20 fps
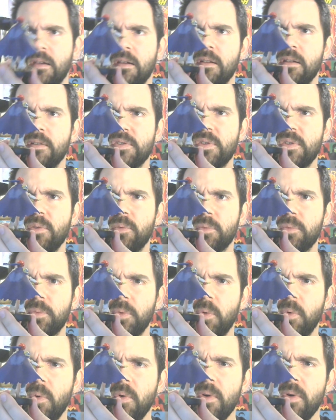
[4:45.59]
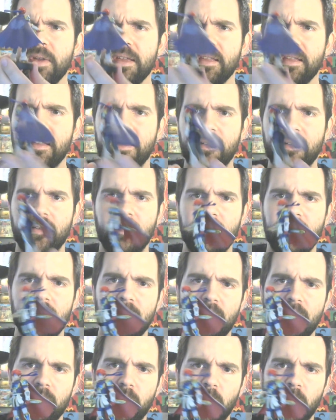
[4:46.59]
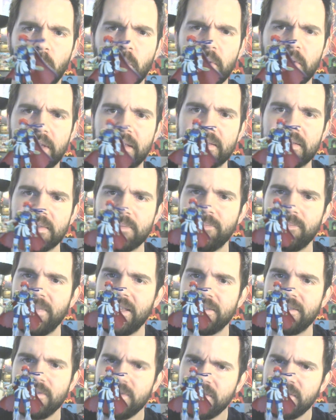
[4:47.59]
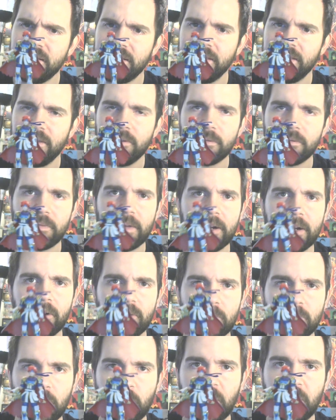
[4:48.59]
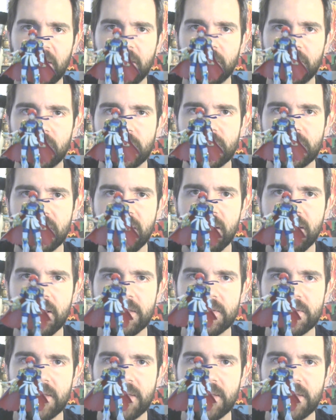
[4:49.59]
So Roy is, man, just like the other Fire Emblem characters, he is